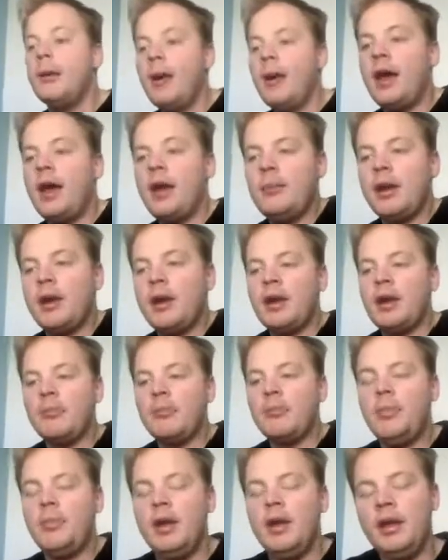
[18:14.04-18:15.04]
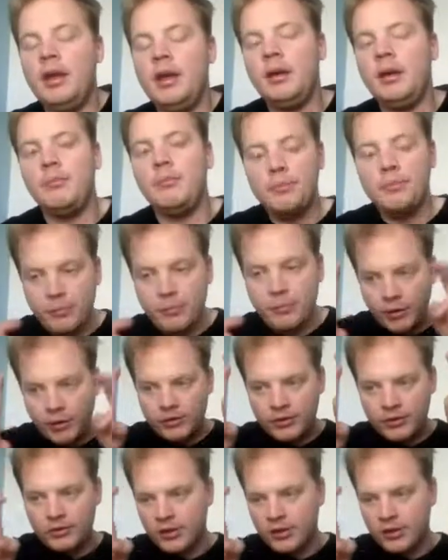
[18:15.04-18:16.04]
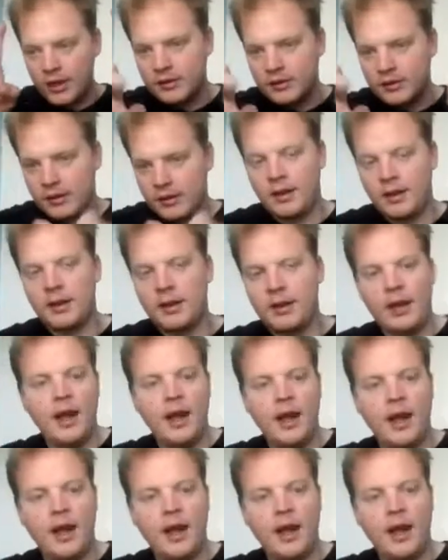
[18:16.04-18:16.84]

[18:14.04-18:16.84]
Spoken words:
Anybody can be presenting